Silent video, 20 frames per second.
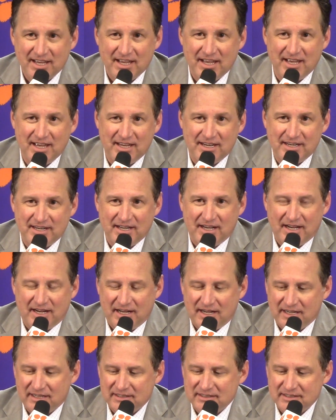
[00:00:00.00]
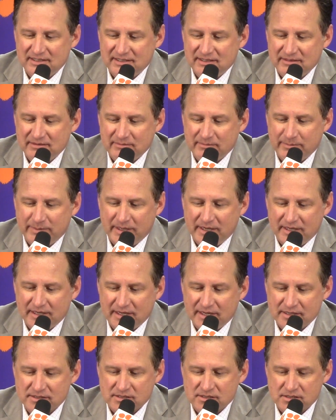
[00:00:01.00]
And, uh, but
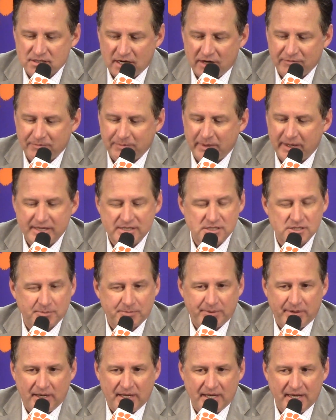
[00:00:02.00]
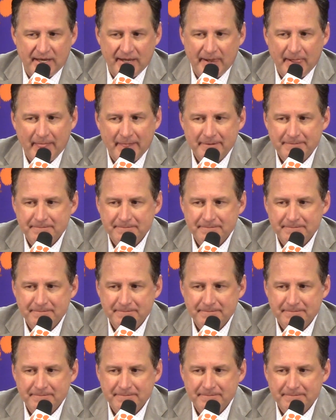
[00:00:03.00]
it's a tough place to play.